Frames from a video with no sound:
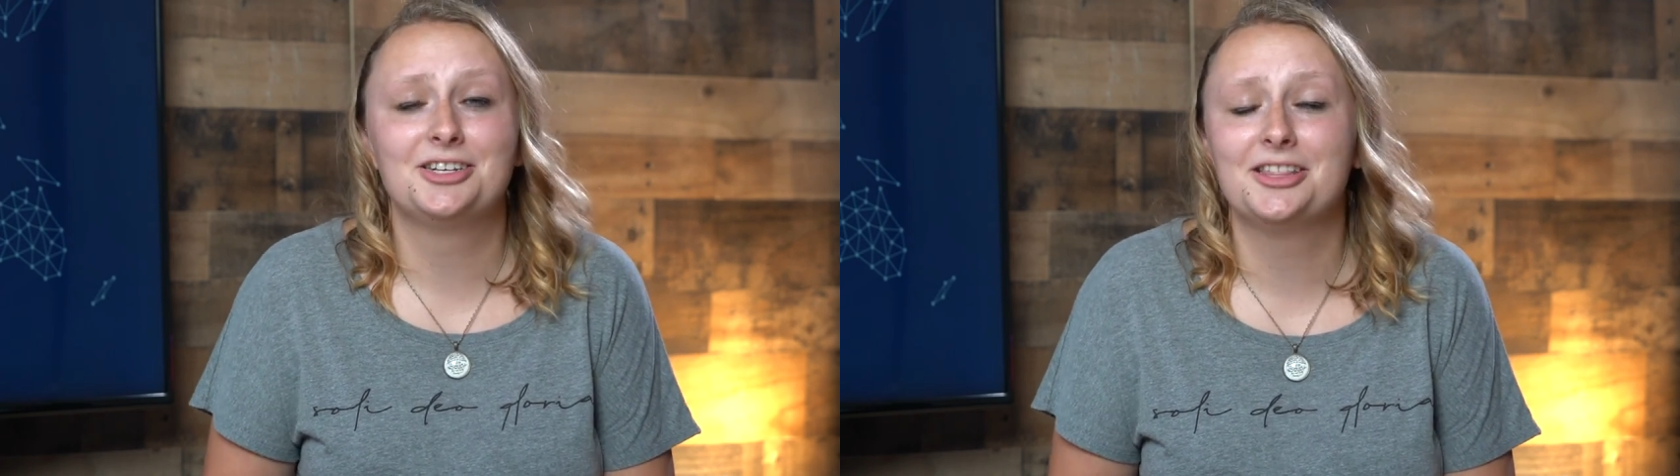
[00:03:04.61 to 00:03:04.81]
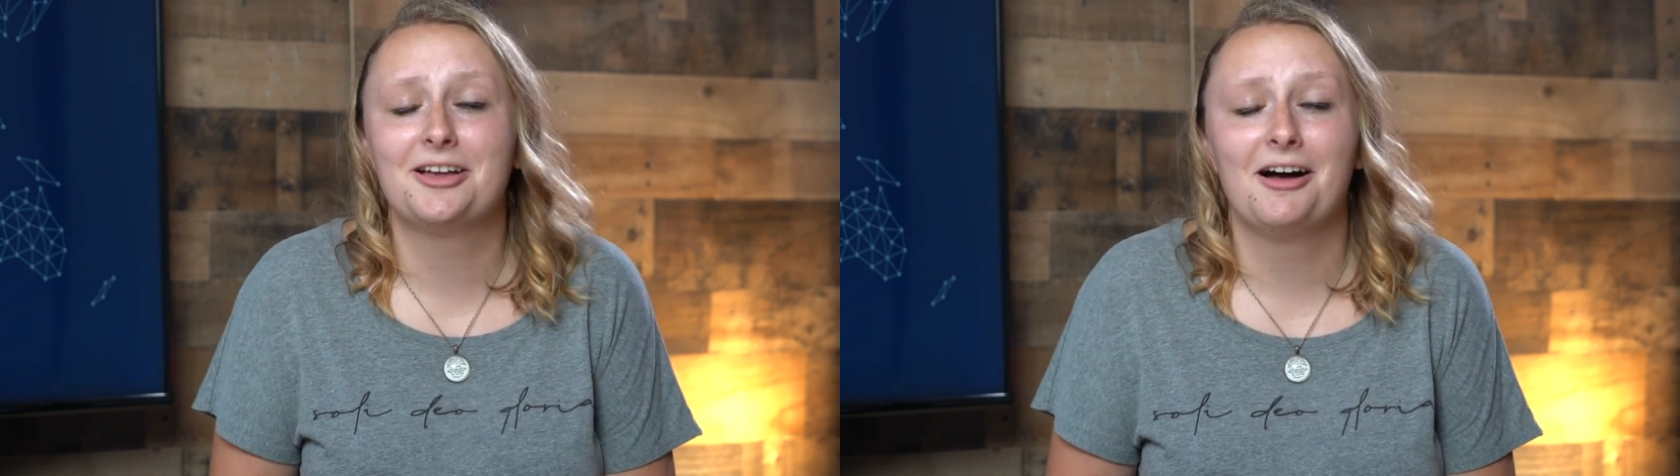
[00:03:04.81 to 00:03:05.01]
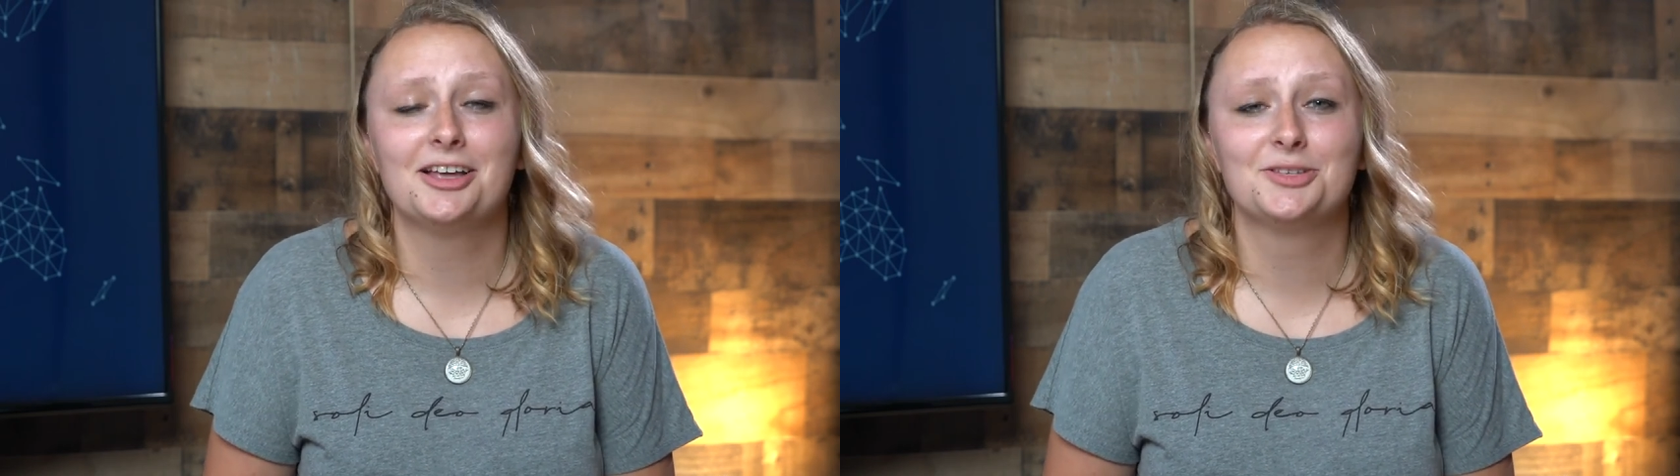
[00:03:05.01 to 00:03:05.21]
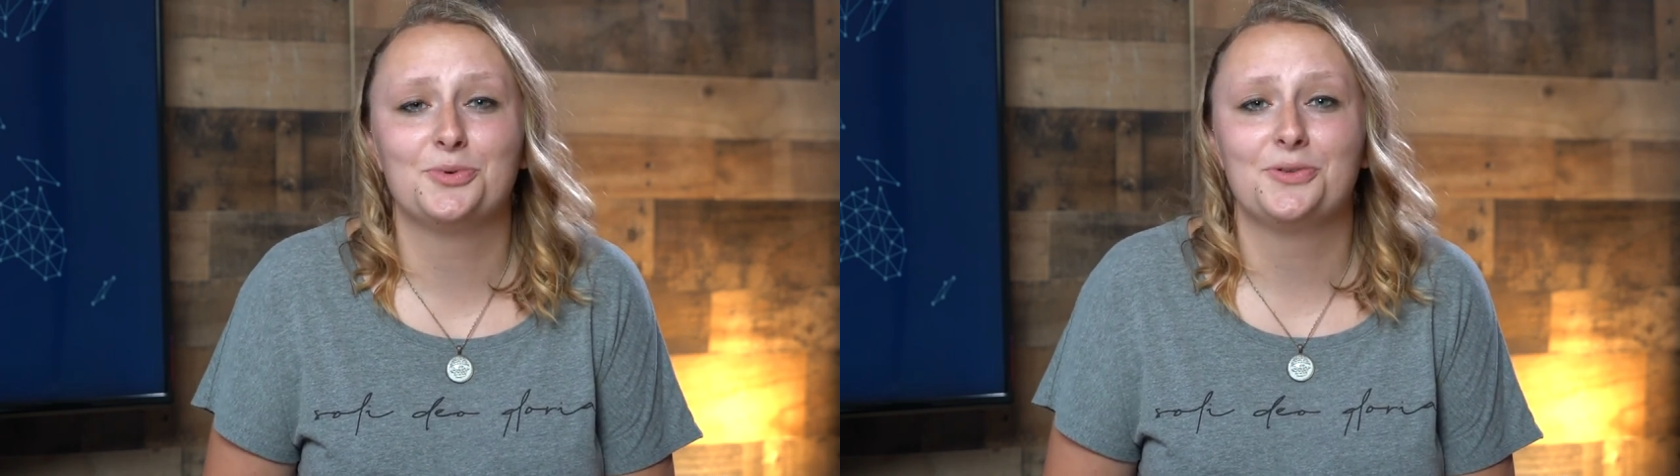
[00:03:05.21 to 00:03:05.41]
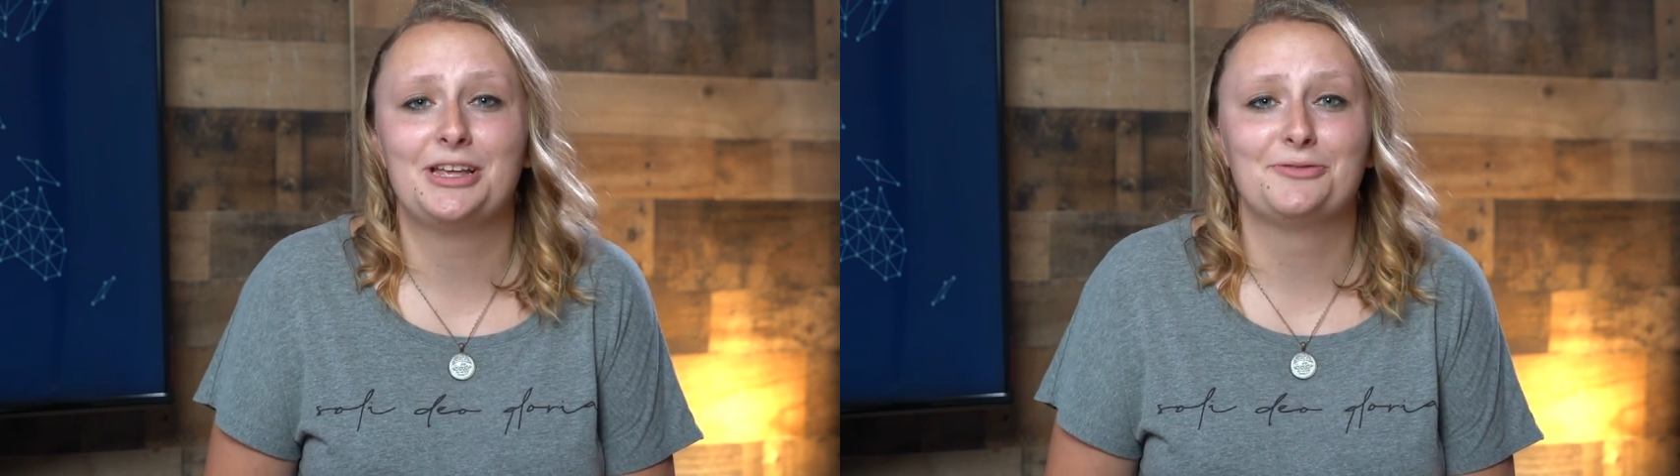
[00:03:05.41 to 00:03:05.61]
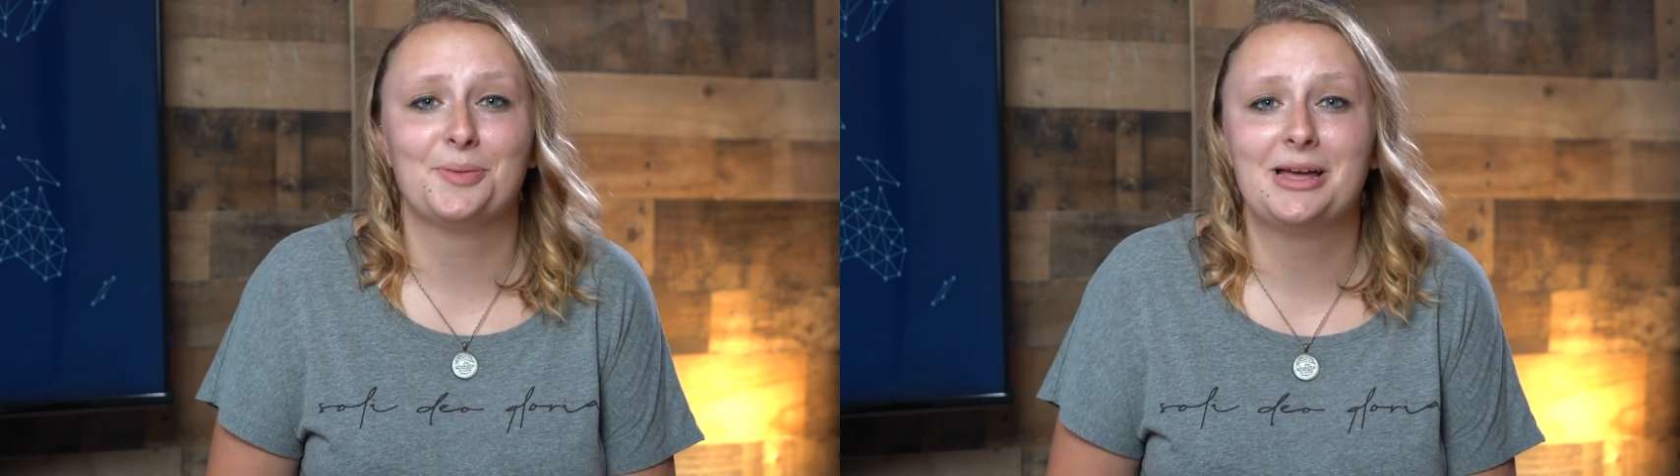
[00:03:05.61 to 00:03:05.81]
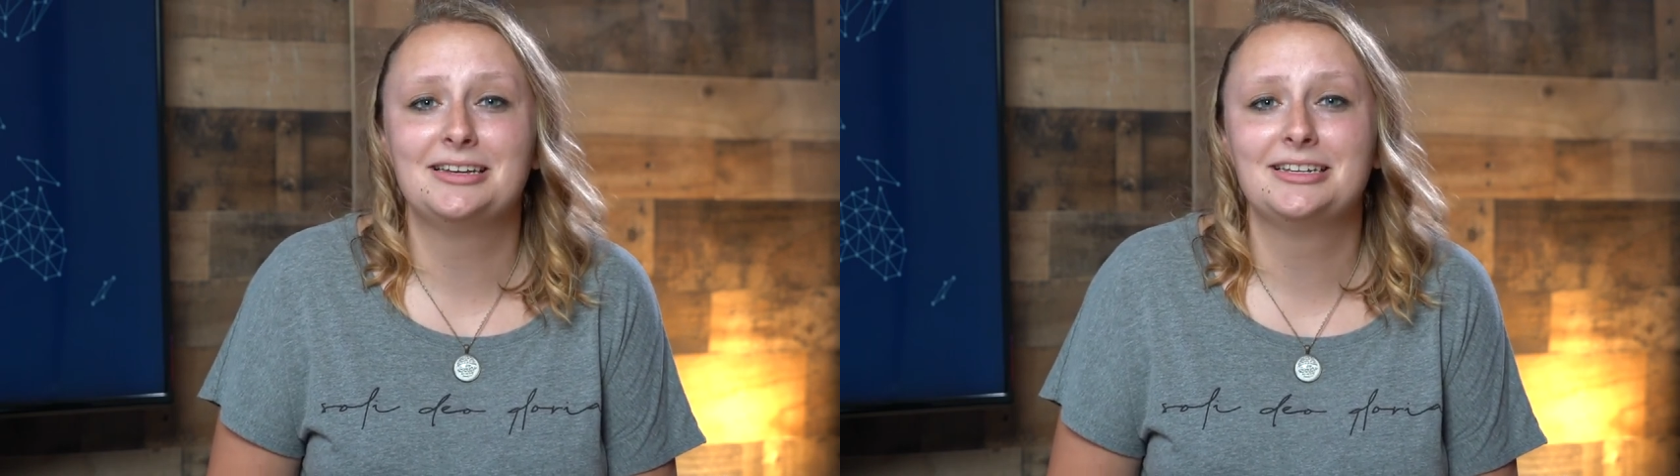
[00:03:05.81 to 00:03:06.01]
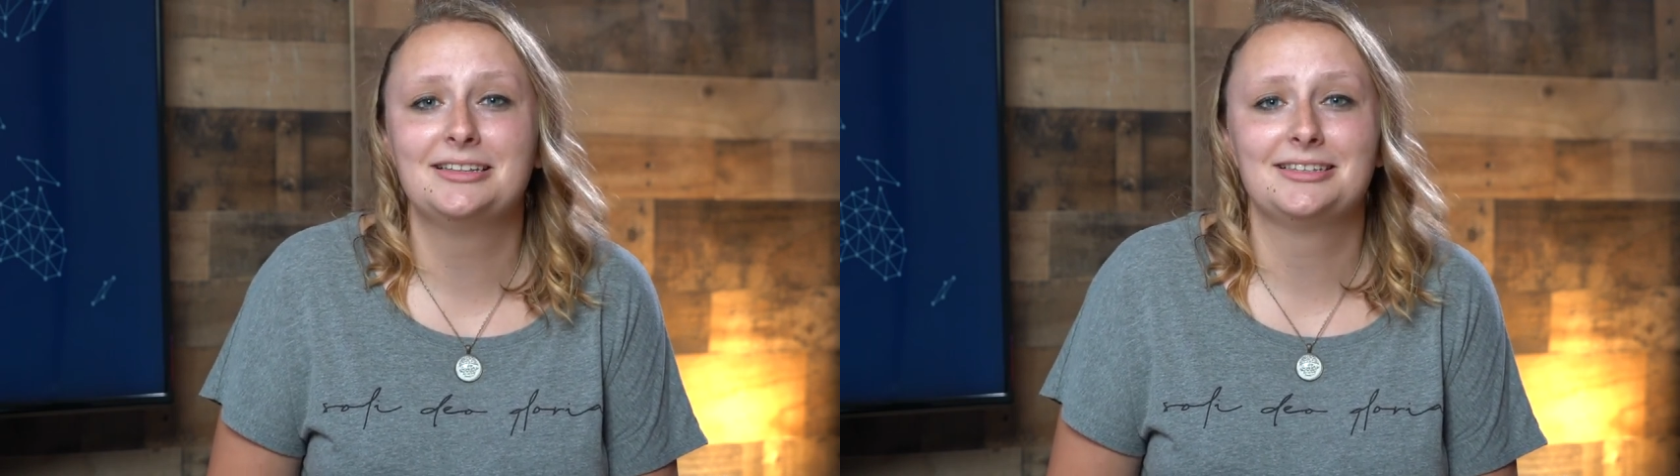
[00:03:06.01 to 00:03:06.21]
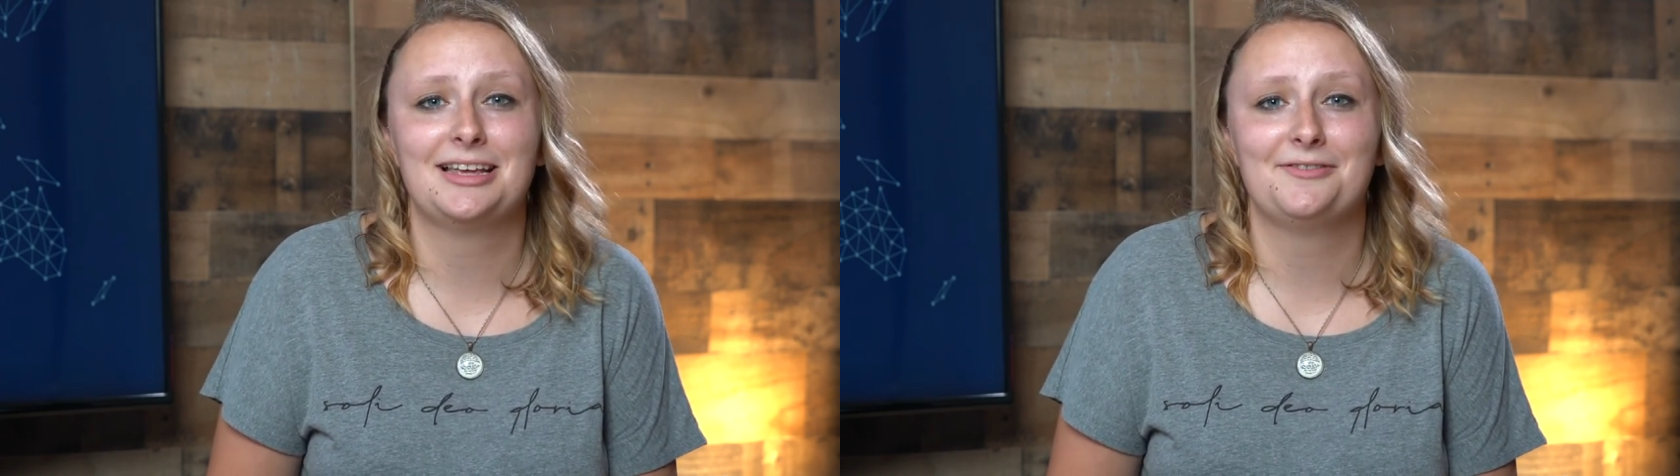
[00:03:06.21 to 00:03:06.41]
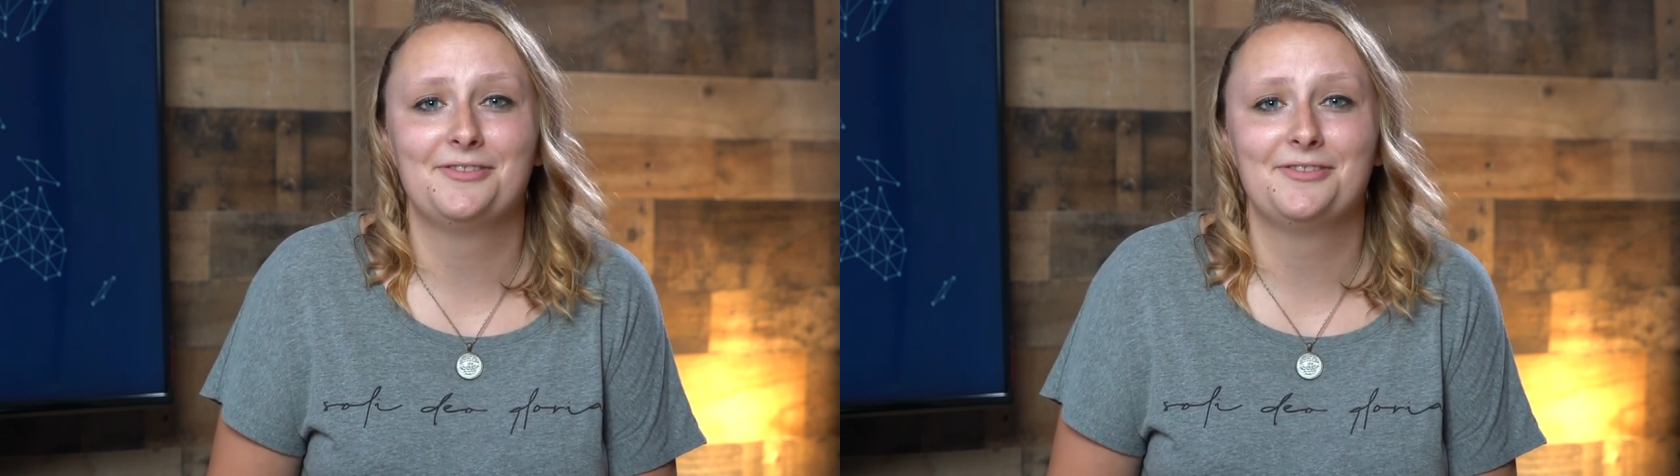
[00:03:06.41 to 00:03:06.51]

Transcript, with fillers: to the gospel in repentance and